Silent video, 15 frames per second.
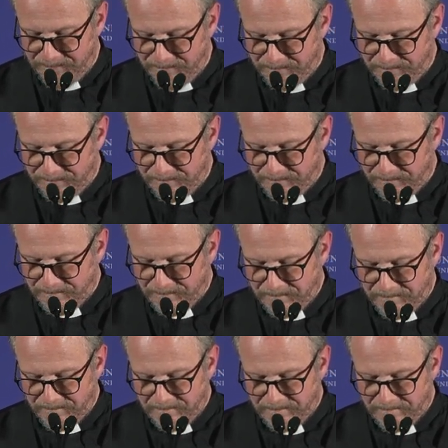
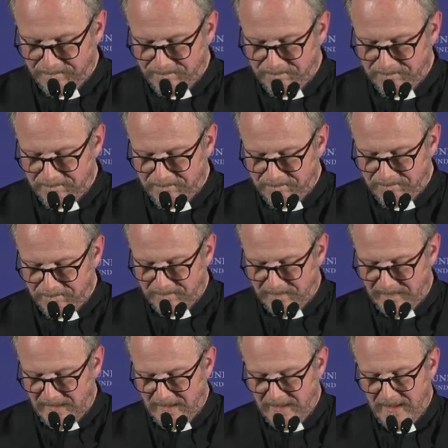
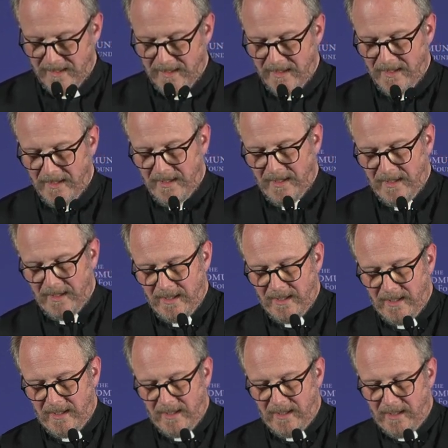
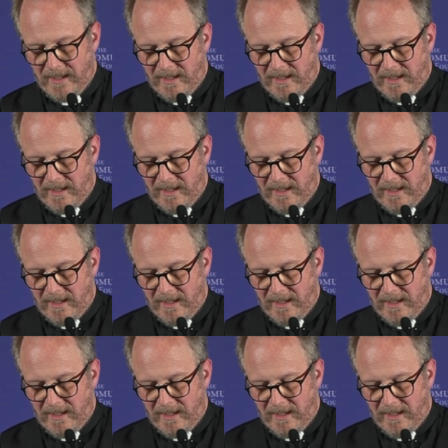(no one is talking)